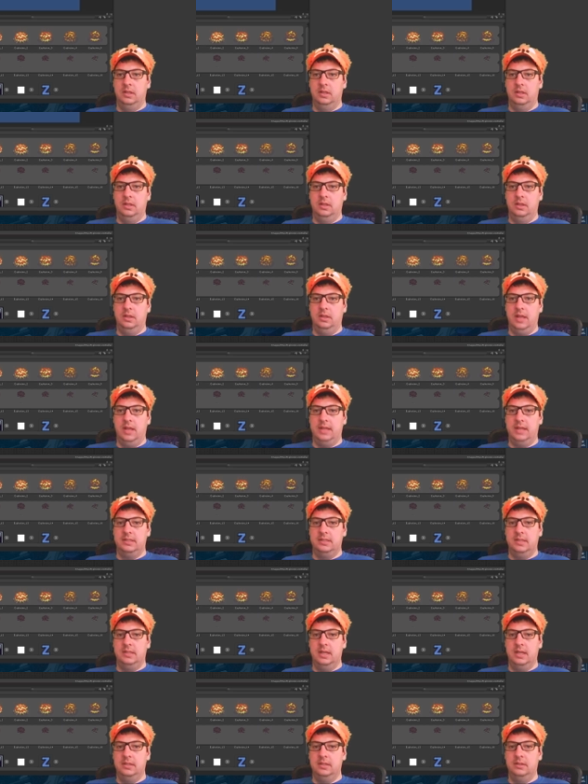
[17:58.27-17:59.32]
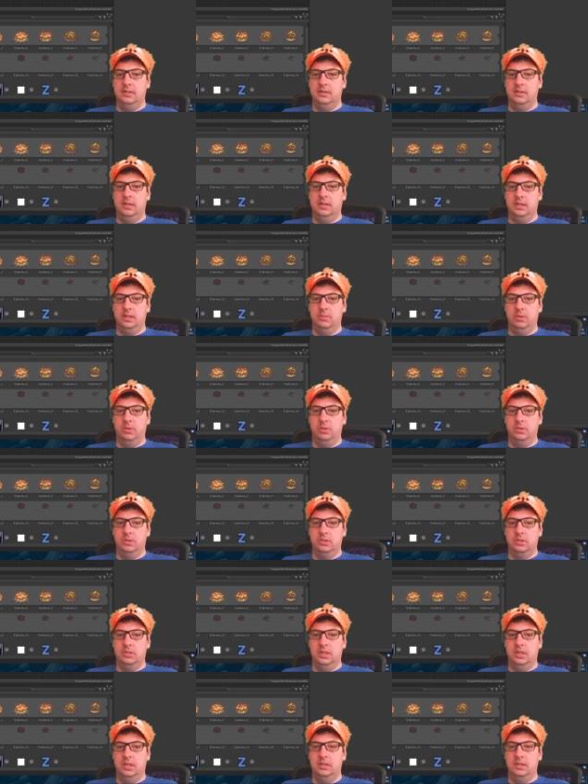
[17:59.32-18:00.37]
that state, the explosion
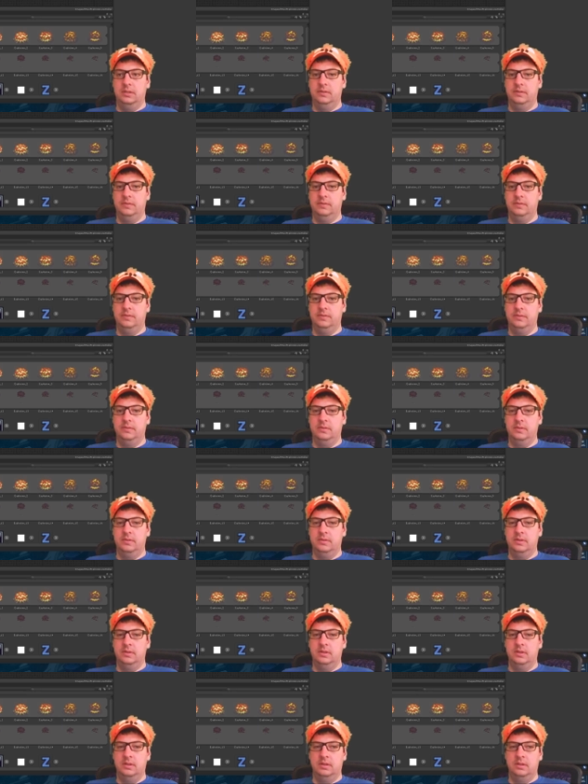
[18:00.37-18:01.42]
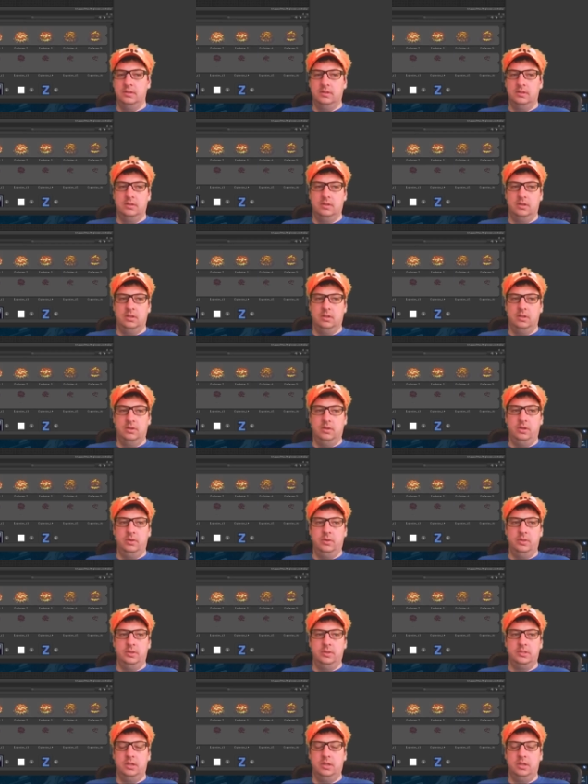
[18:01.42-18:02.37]
state. Well, I don't know why it's called